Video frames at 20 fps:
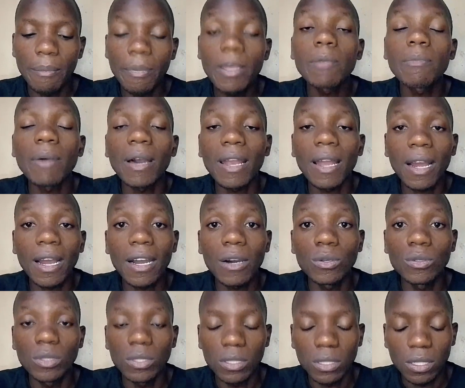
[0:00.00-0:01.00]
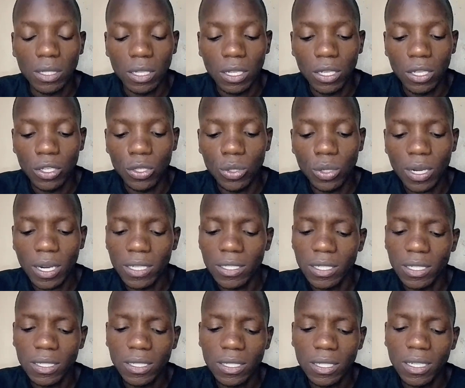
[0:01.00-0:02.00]
PayPal account, you can
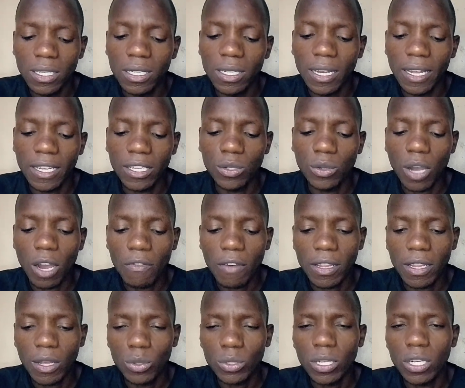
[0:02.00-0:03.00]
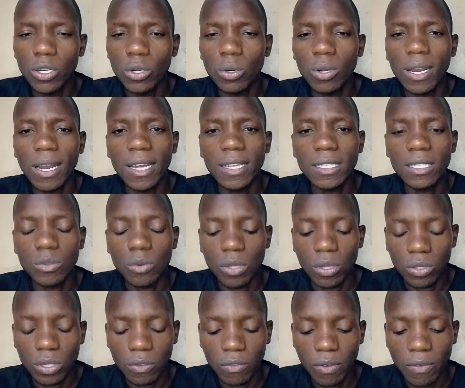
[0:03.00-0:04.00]
just see like you have $1,000,
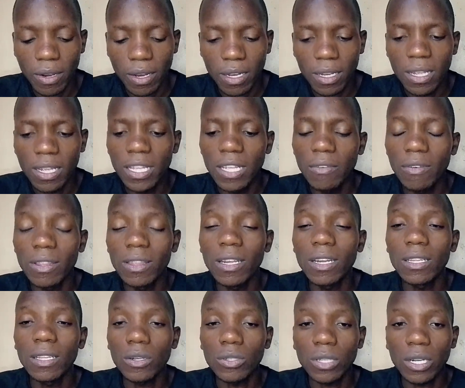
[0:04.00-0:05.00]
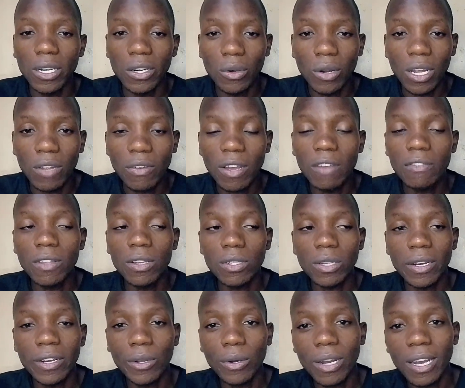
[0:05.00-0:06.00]
1,500, even $3,000, $5,000,
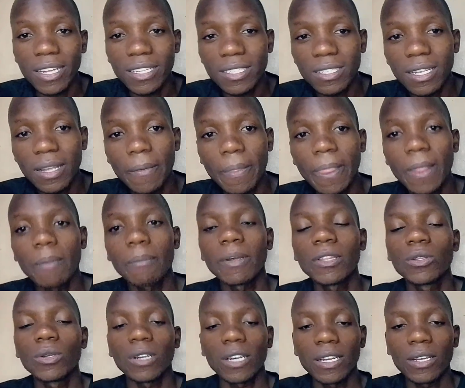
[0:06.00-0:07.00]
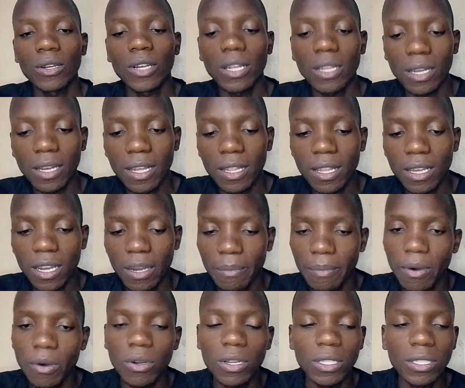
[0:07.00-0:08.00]
but you can do nothing
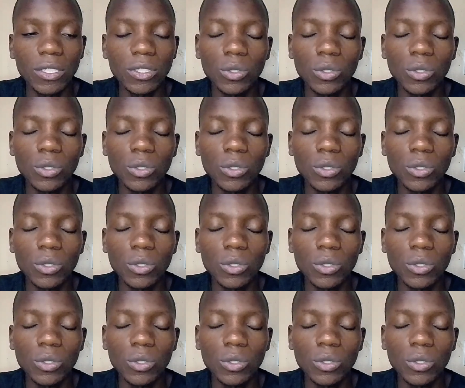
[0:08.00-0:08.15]
about it.